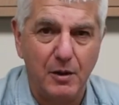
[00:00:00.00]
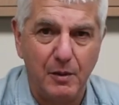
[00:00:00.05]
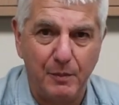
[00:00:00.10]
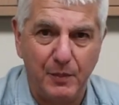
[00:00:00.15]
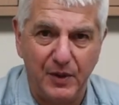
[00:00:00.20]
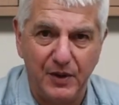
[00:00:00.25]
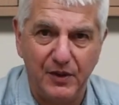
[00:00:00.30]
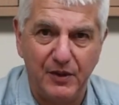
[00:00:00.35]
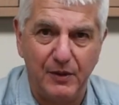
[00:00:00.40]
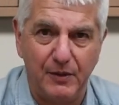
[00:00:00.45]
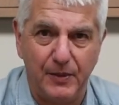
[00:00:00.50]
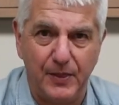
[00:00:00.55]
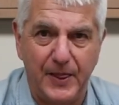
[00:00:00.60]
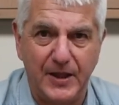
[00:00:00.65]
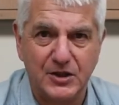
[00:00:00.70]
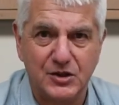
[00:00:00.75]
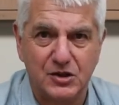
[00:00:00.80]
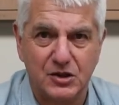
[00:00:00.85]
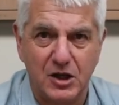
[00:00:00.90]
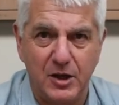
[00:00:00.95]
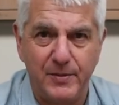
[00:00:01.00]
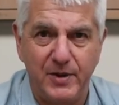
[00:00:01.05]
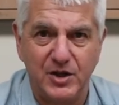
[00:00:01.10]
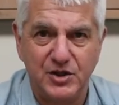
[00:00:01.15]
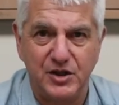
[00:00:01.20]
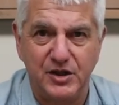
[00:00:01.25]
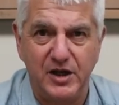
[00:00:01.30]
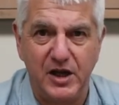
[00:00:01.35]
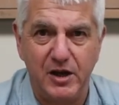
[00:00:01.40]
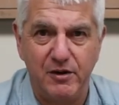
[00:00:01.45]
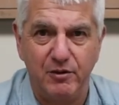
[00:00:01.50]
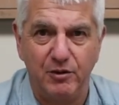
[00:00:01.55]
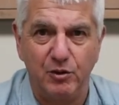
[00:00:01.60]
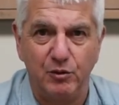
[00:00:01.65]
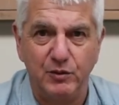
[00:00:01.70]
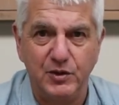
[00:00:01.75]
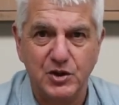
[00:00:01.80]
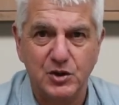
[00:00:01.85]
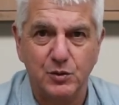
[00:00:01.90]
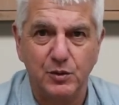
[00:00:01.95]
but there's so much inherent
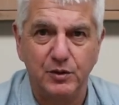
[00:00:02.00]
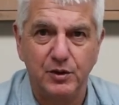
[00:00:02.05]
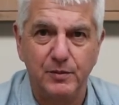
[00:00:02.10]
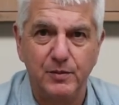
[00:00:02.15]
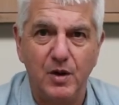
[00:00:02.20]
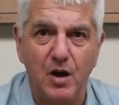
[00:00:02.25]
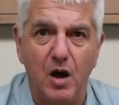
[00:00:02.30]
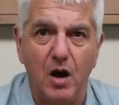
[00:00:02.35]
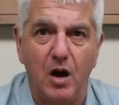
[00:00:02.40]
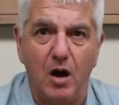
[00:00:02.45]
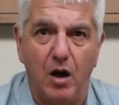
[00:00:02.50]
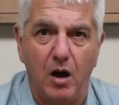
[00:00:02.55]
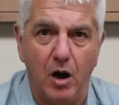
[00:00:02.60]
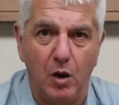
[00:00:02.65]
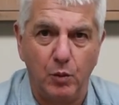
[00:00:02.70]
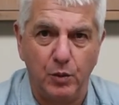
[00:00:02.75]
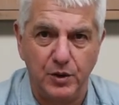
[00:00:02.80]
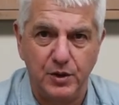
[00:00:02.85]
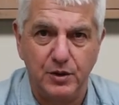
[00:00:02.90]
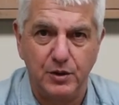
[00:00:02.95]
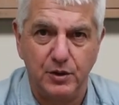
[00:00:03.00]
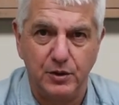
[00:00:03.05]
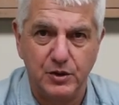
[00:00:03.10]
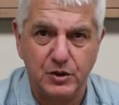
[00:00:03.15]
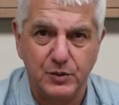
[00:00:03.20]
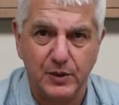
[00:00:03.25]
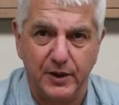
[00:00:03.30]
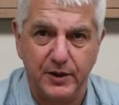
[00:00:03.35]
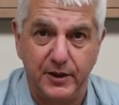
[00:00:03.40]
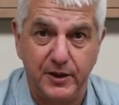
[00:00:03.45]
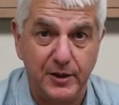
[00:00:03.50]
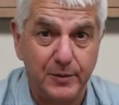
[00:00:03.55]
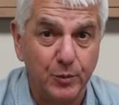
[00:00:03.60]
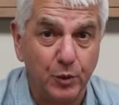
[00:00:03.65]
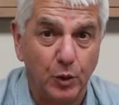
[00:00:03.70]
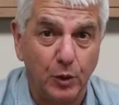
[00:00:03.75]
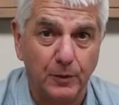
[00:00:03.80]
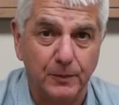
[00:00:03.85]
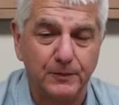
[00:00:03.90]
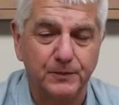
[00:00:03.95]
risk with them, I wouldn't use one
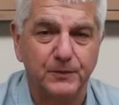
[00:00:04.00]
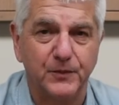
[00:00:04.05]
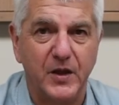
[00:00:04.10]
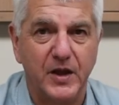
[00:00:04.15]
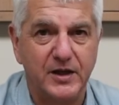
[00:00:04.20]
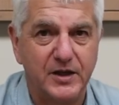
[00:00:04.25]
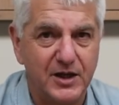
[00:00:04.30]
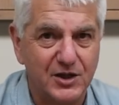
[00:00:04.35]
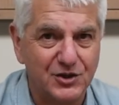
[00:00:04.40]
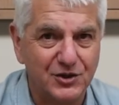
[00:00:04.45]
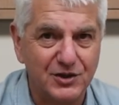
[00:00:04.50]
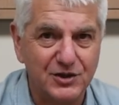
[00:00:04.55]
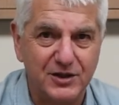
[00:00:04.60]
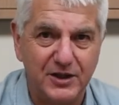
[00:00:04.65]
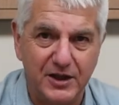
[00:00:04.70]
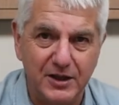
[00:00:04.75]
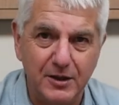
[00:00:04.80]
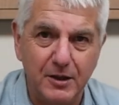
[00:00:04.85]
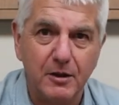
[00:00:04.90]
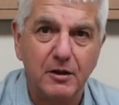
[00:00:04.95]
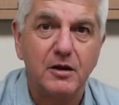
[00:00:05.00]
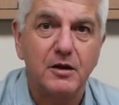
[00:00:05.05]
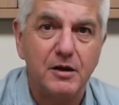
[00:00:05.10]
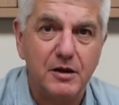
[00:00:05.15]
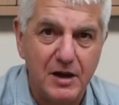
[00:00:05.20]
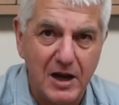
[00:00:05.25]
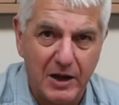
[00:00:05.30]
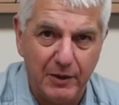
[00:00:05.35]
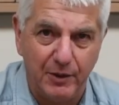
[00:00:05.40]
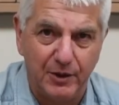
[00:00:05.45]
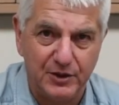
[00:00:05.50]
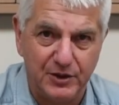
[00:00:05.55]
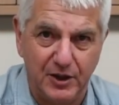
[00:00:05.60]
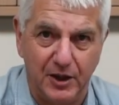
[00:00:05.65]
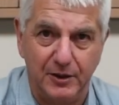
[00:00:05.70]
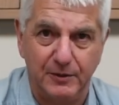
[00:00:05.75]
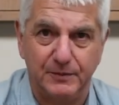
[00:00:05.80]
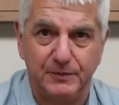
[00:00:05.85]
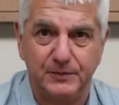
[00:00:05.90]
anymore. And yes I did, now I don't.